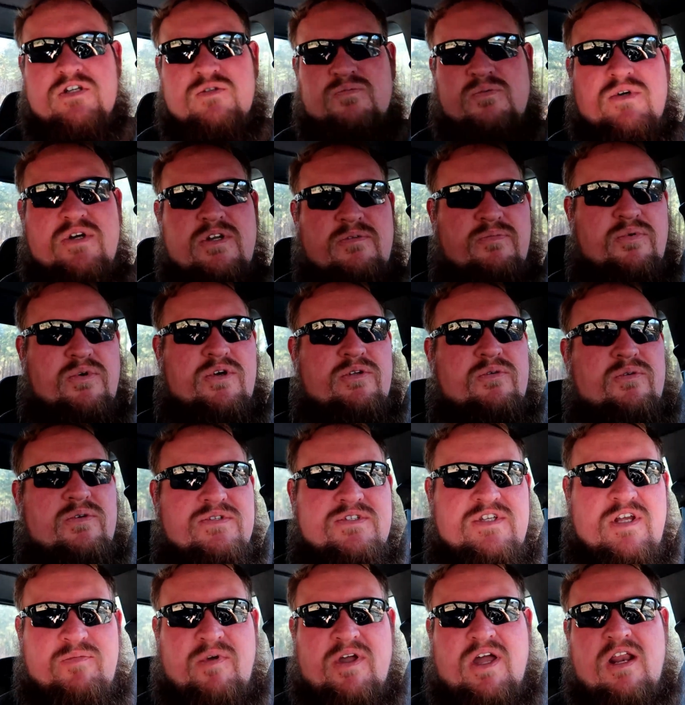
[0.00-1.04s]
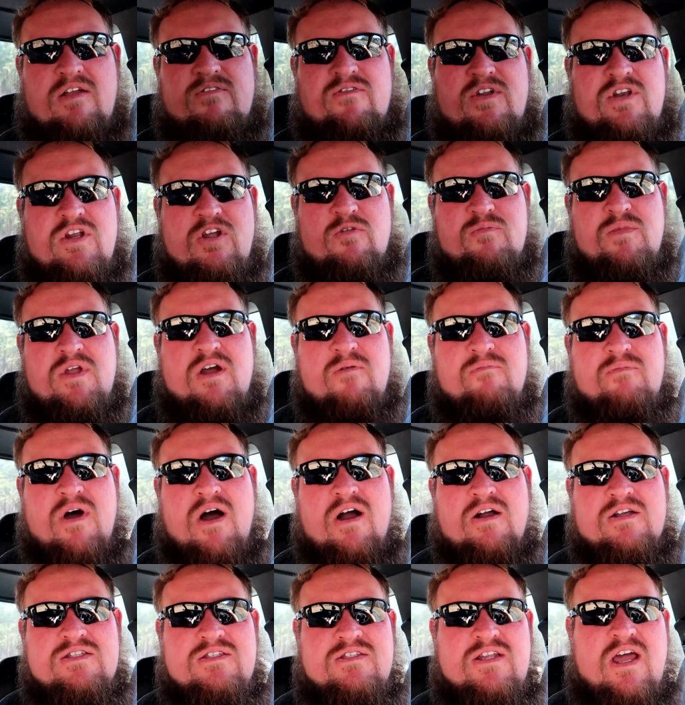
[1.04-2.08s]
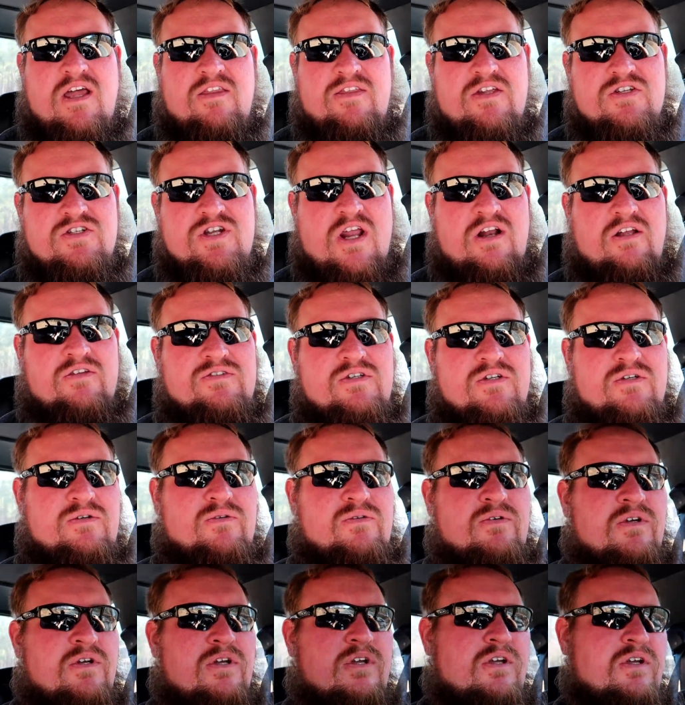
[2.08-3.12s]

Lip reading: It's pretty cool stuff. I got a video of me unboxing that on the channel too.